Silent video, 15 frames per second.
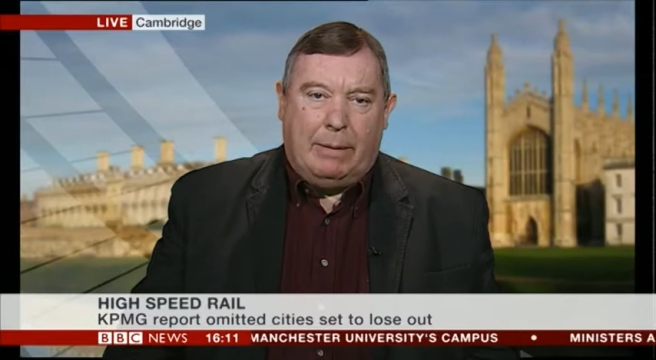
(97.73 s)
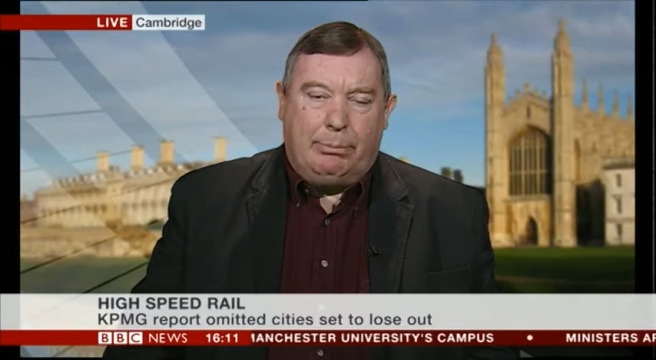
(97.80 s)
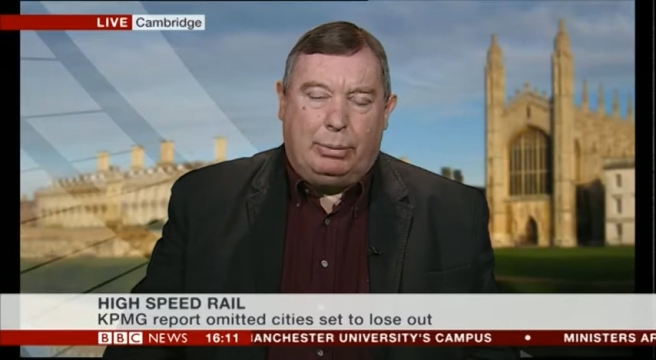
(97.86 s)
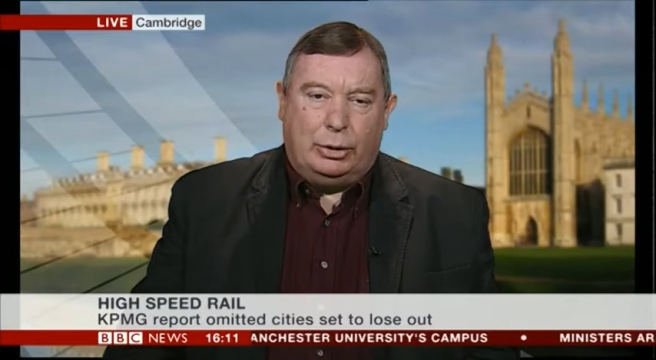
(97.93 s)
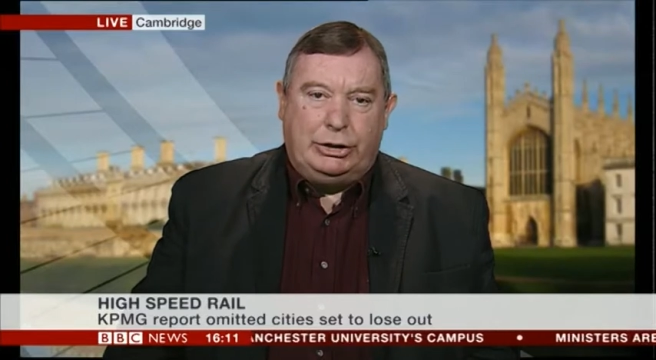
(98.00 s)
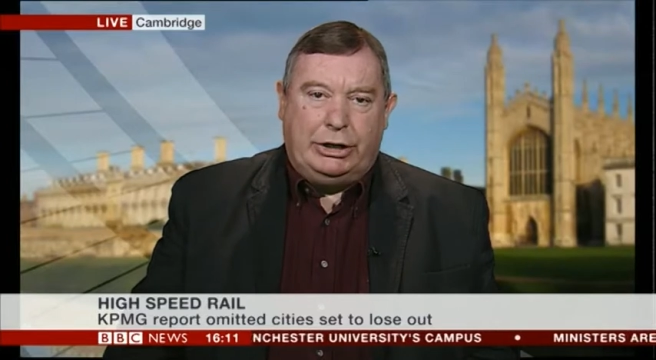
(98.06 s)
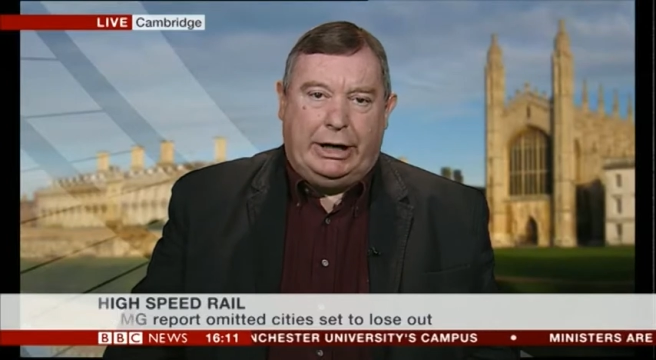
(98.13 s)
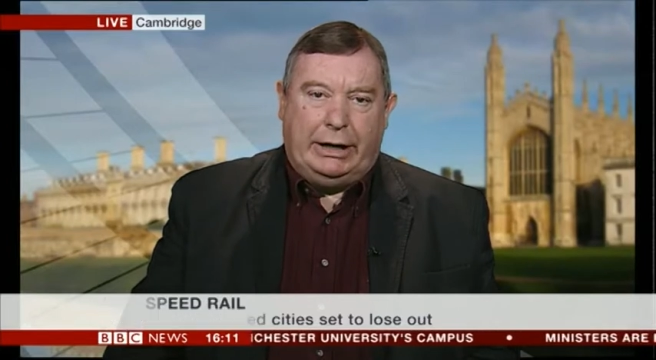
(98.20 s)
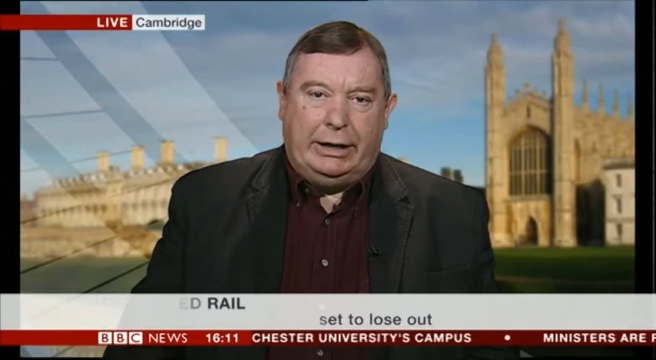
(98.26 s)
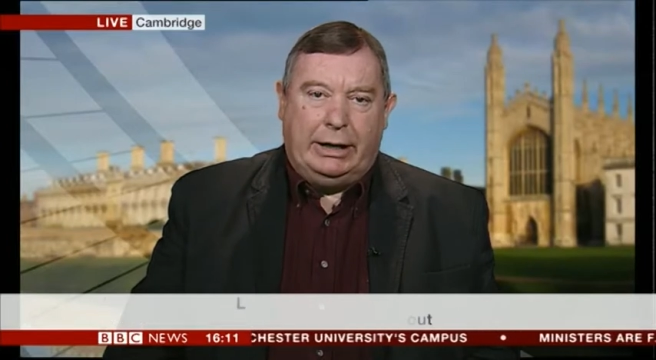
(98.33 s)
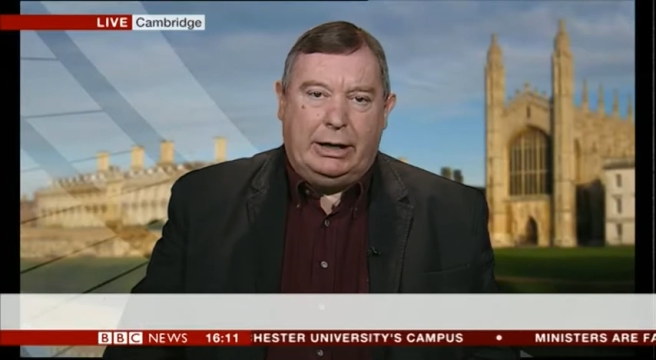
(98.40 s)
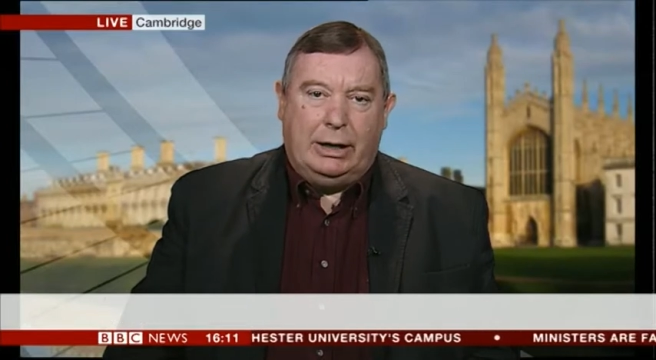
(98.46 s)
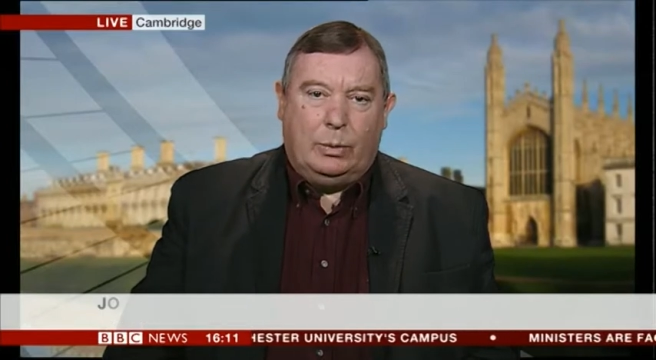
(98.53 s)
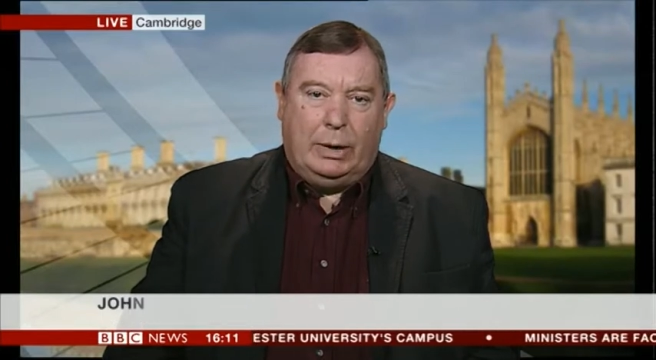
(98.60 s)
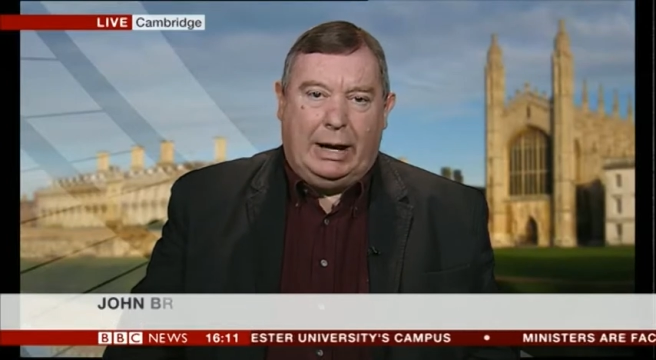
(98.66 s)
put in
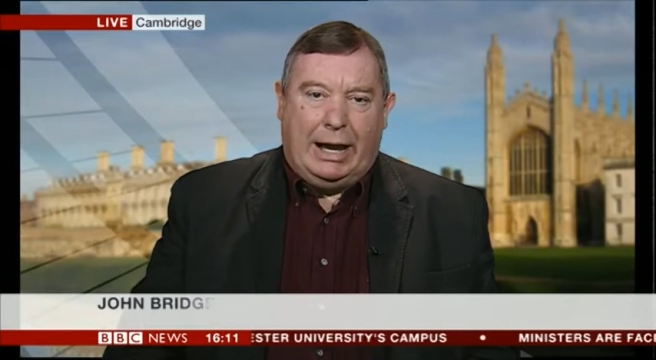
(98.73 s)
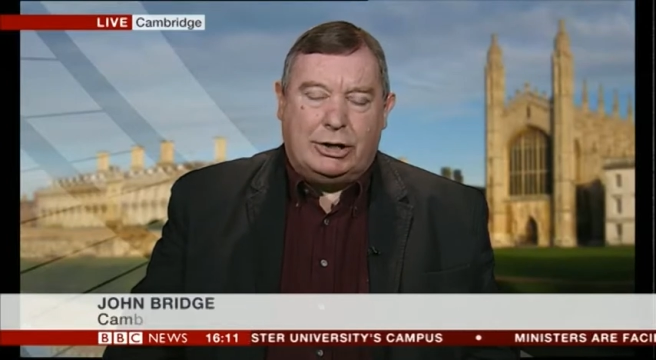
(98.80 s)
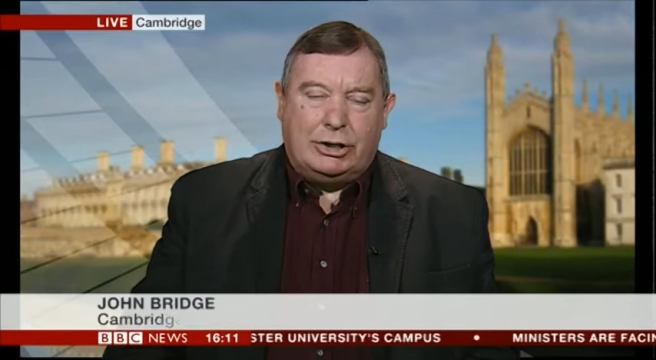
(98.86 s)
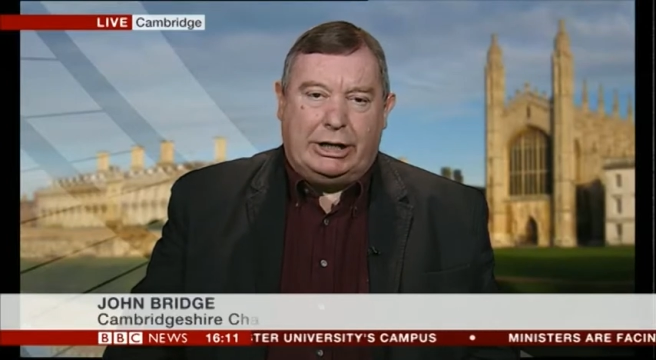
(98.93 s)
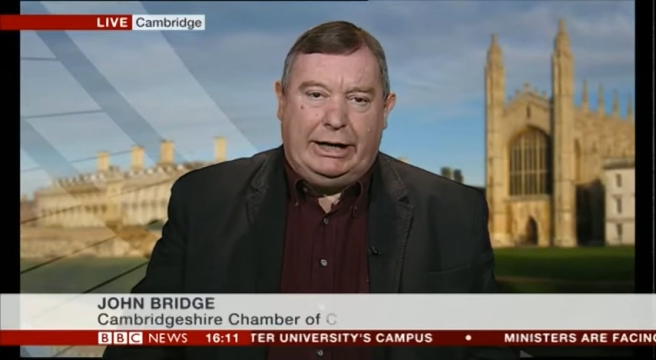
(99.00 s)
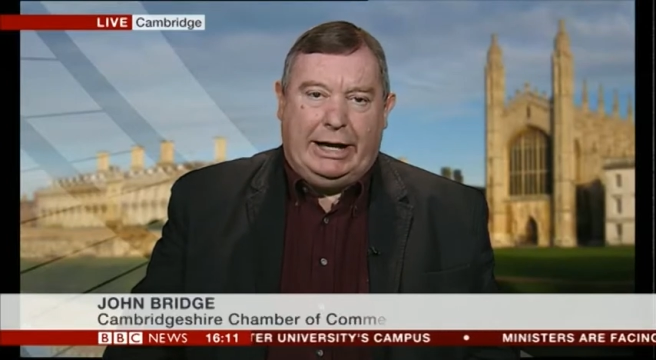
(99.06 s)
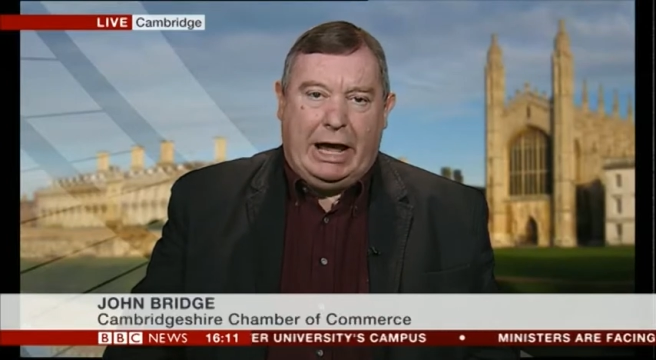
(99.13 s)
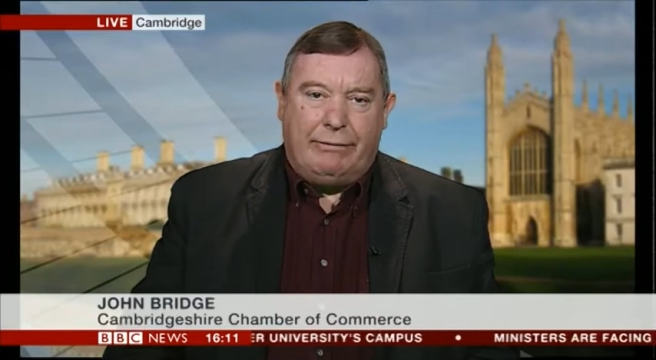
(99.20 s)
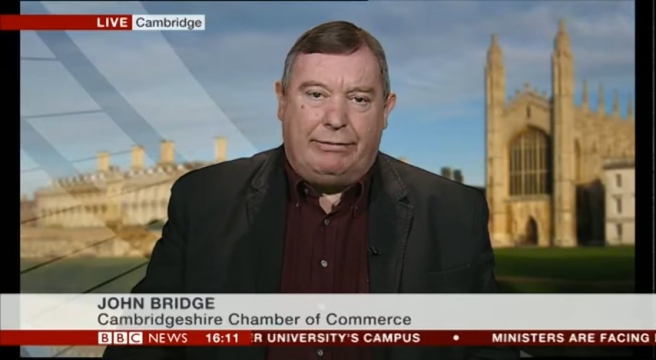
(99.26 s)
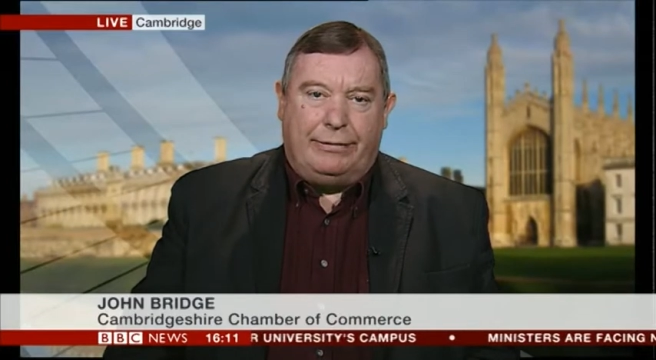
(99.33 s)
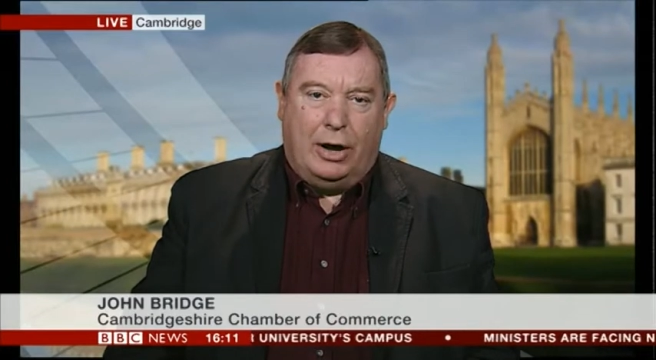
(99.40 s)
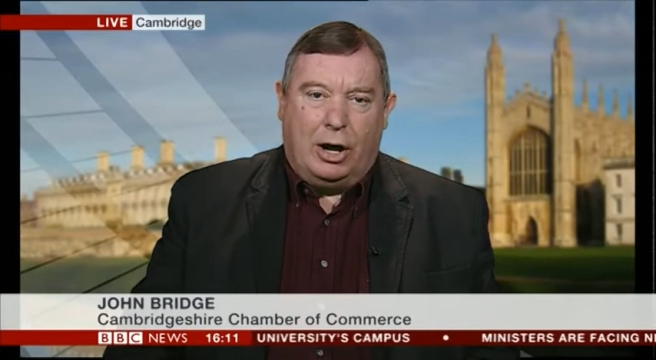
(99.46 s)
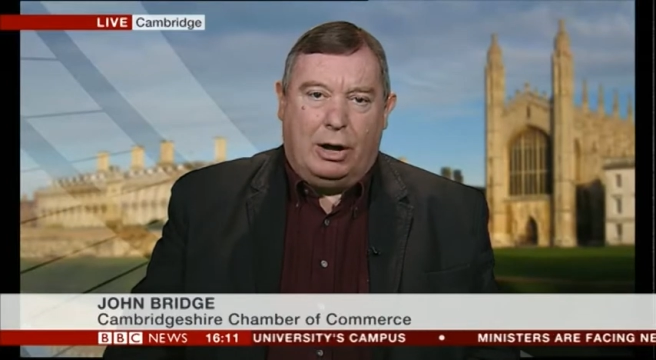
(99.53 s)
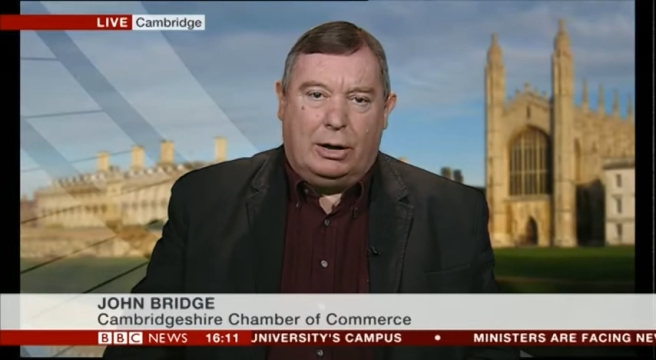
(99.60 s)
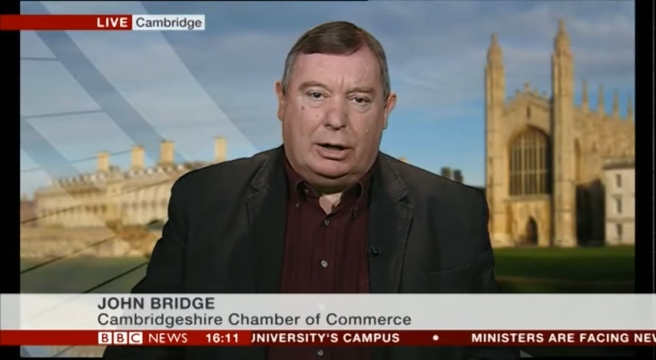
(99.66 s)
will actually get
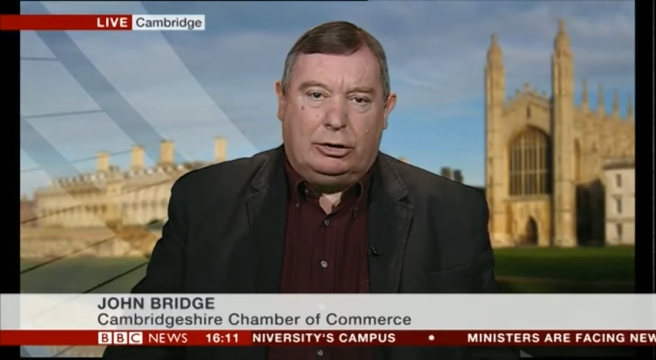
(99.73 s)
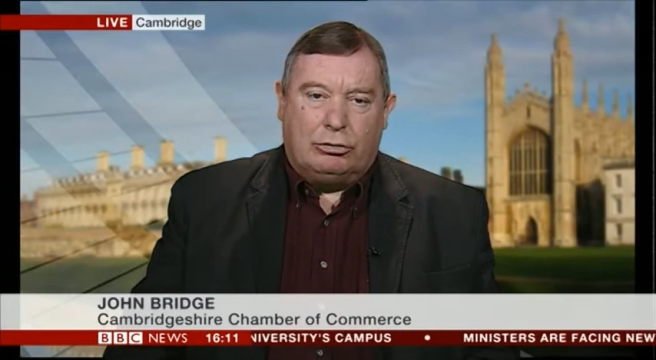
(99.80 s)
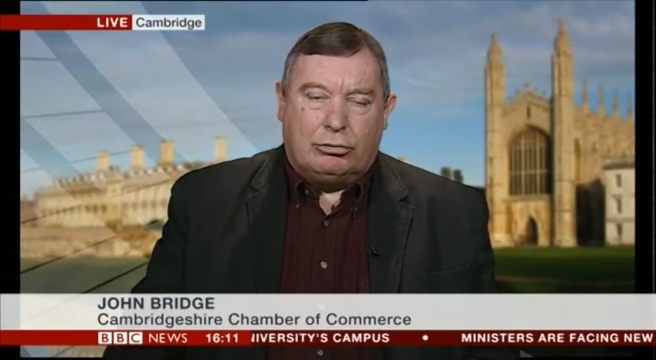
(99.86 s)
far